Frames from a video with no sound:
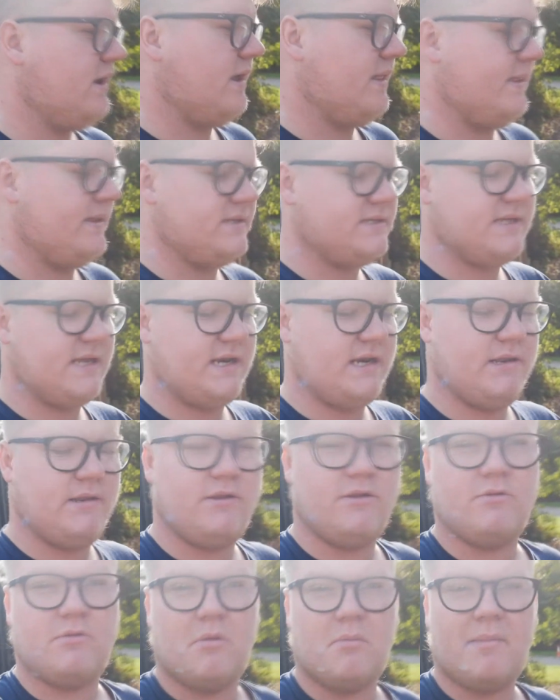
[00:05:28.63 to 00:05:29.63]
and then sending
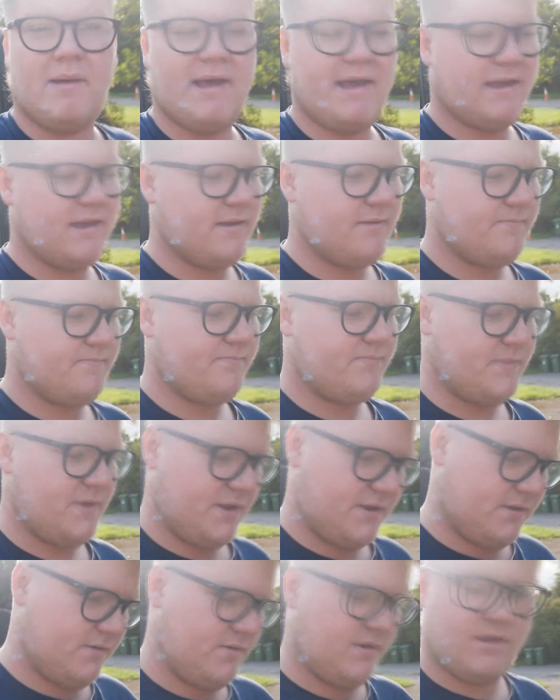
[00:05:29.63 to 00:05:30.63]
the other one back.
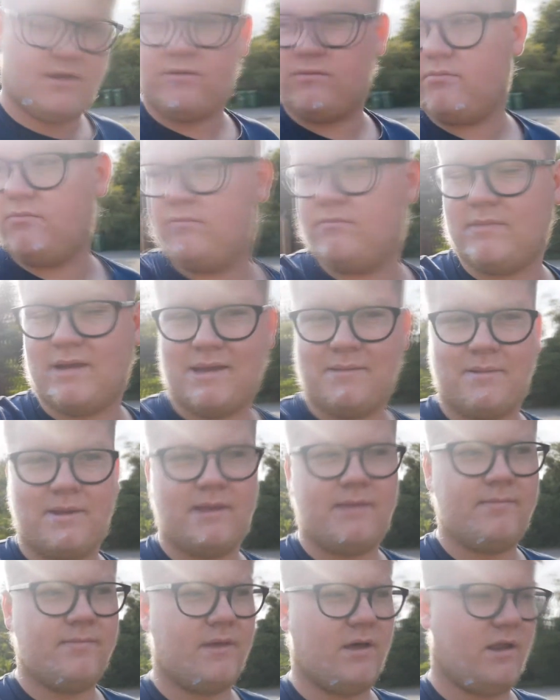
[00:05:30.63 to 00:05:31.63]
I don't know,
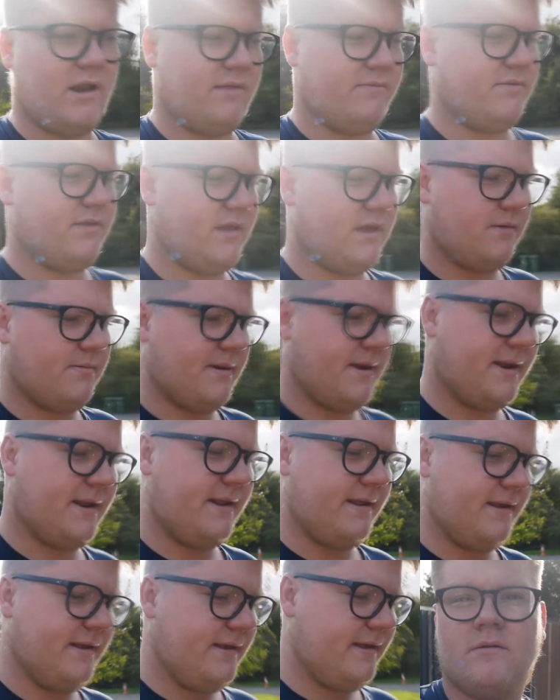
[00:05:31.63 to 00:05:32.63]
maybe. I'll have a think about
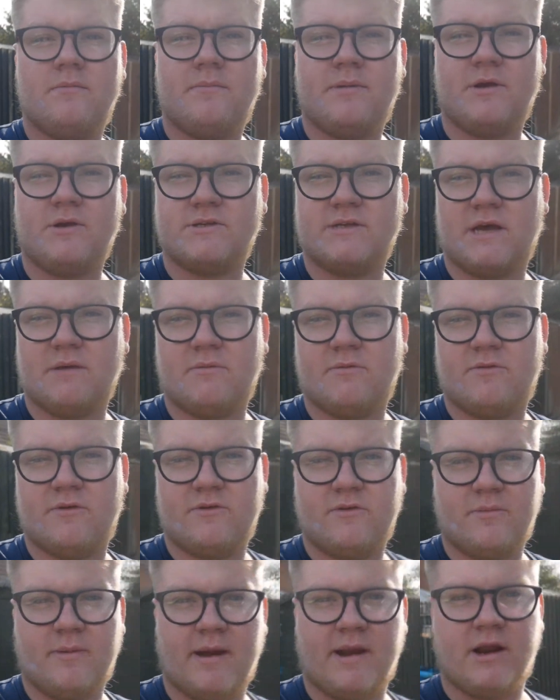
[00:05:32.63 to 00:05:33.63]
it, because that'll be
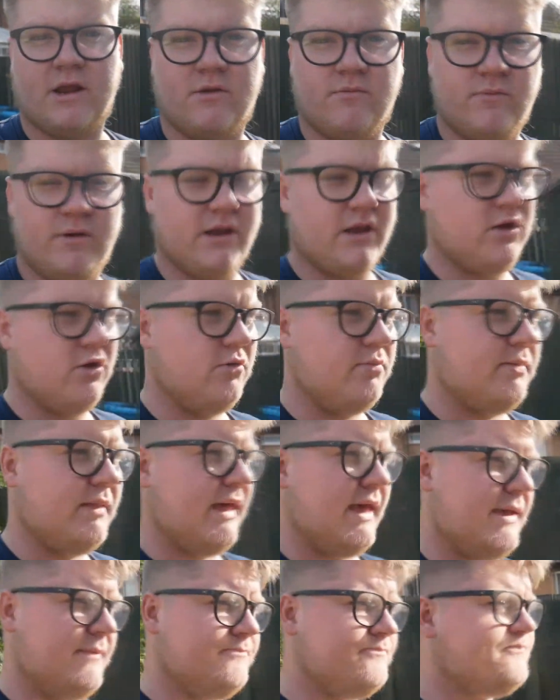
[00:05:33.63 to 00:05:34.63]
£50 I can recoup
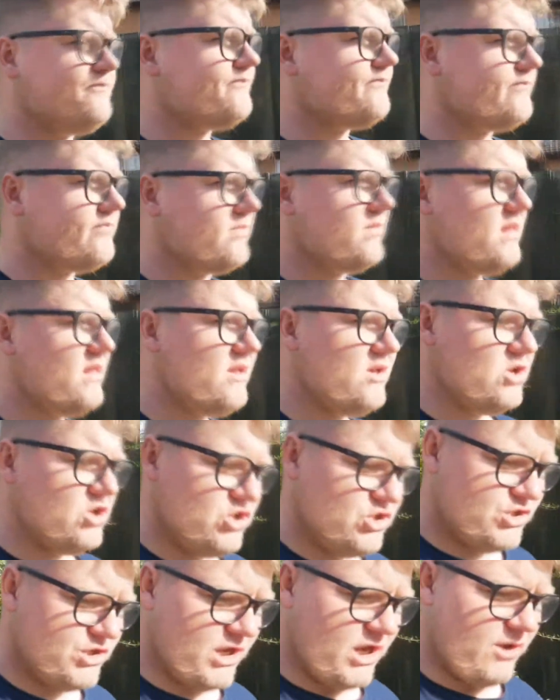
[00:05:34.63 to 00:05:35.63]
there.
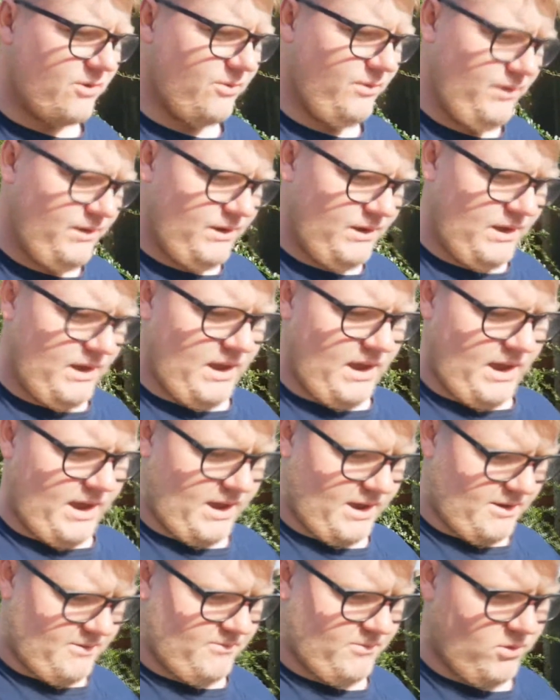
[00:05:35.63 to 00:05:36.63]
So,
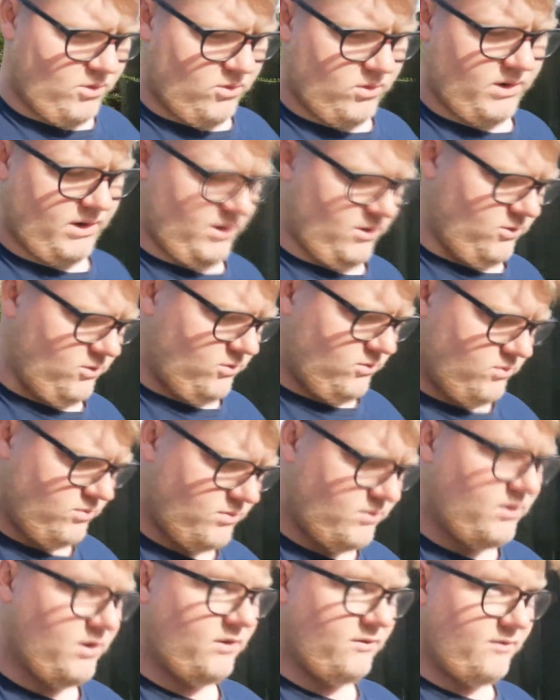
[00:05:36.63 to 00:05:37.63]
all in all,
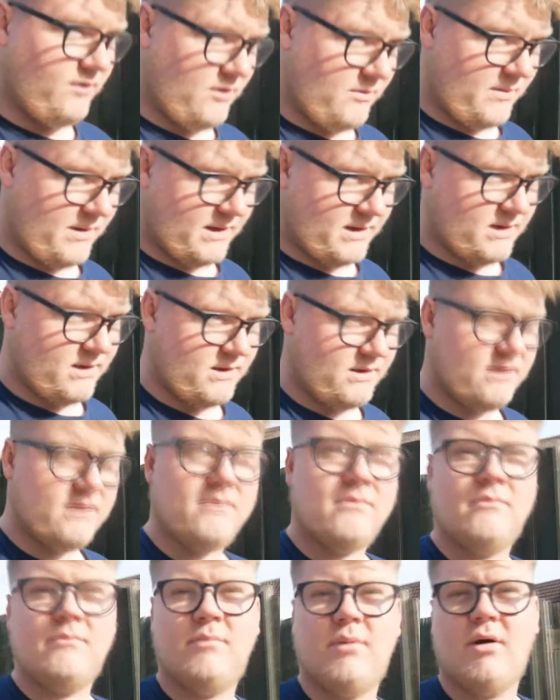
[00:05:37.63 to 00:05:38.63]
not too bad,
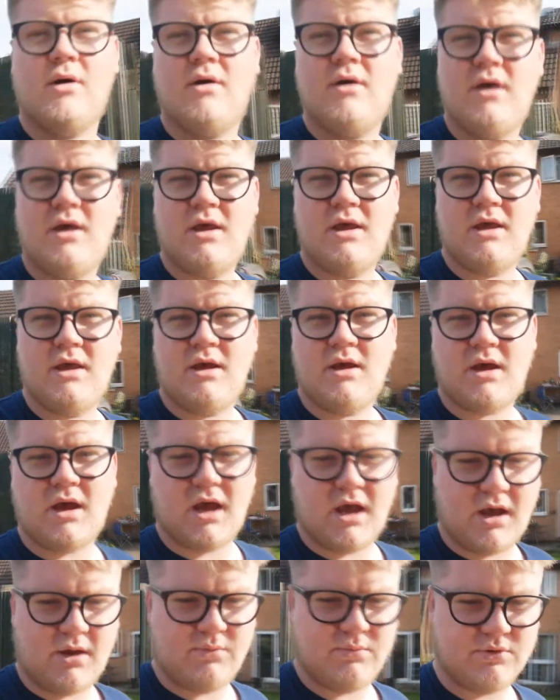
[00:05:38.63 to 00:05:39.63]
but
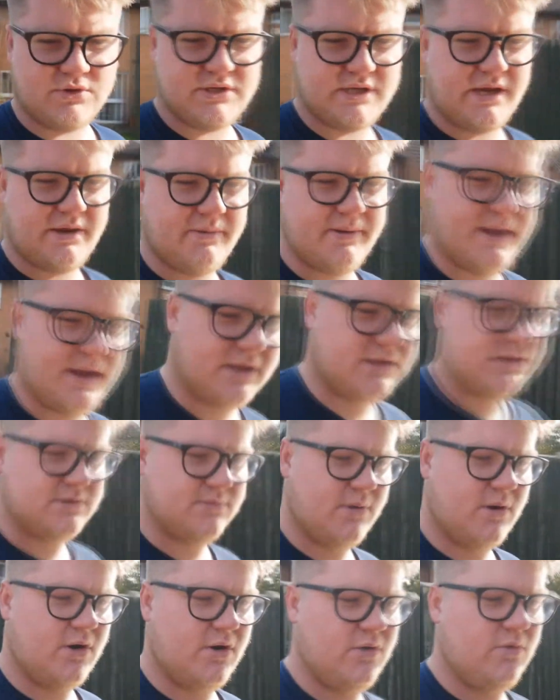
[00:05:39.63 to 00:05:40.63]
we'll see how we get on
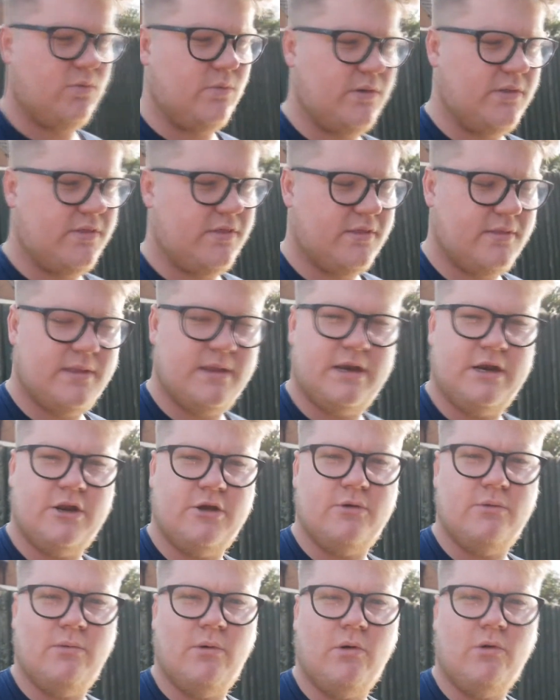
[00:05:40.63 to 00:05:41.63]
tomorrow with the
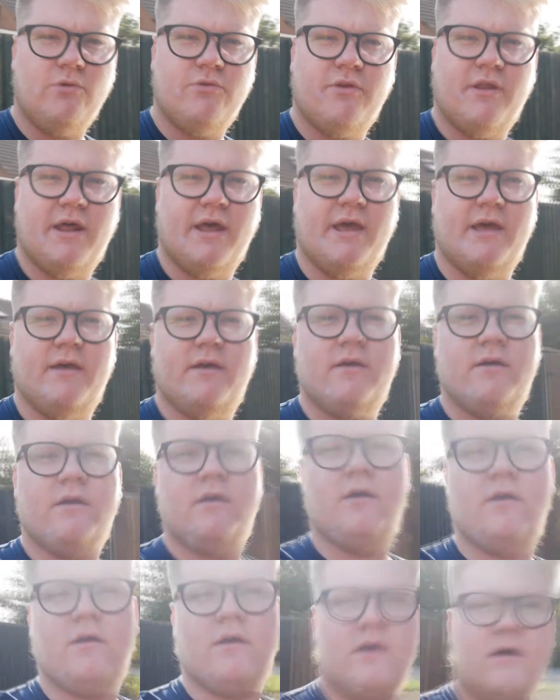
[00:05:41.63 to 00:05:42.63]
new alternator.
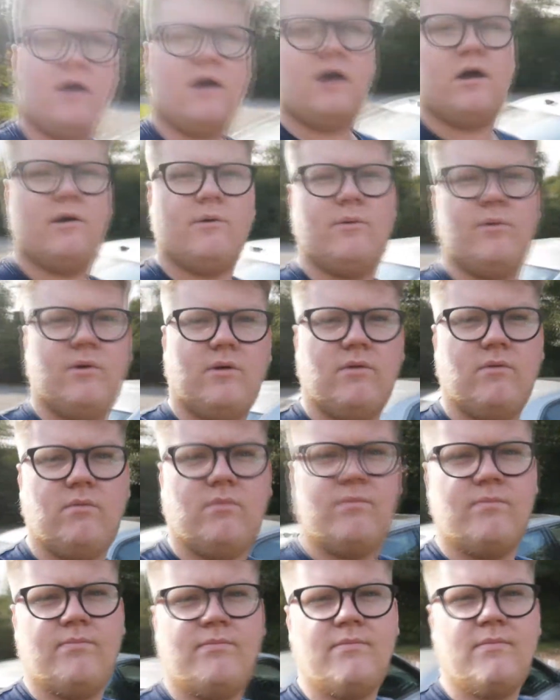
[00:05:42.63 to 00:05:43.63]
I'll
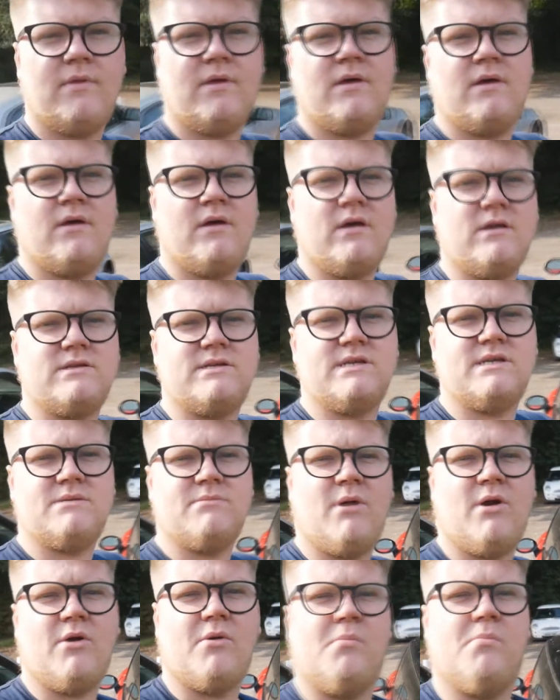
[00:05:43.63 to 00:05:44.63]
see you
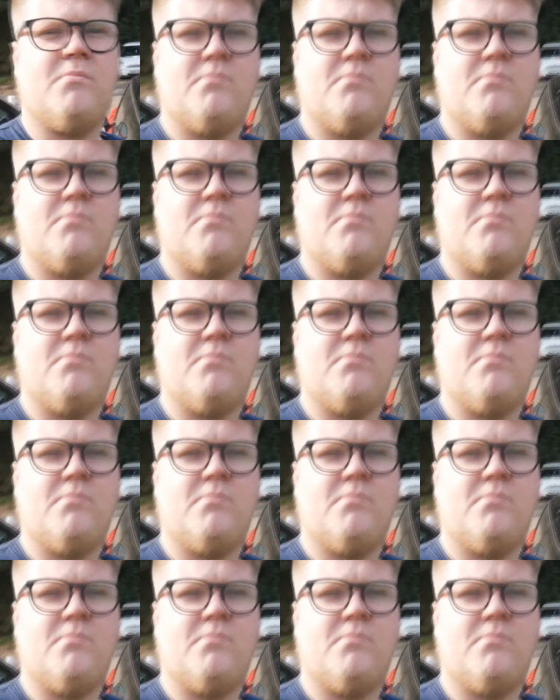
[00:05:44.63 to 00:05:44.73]
tomorrow.